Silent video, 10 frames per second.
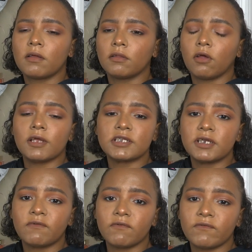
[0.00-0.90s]
lots of
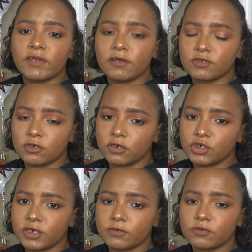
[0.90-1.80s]
different videos on her
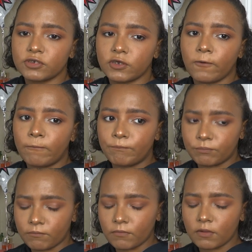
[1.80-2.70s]
channel, so
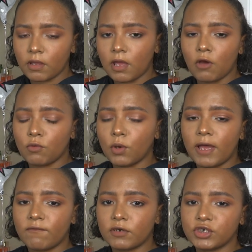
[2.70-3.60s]
I will
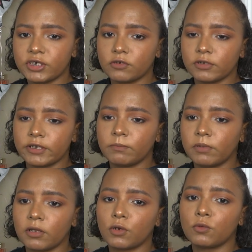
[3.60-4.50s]
have her channel link
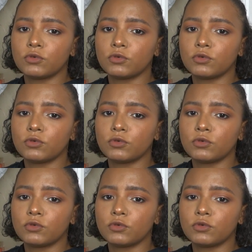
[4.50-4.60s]
below.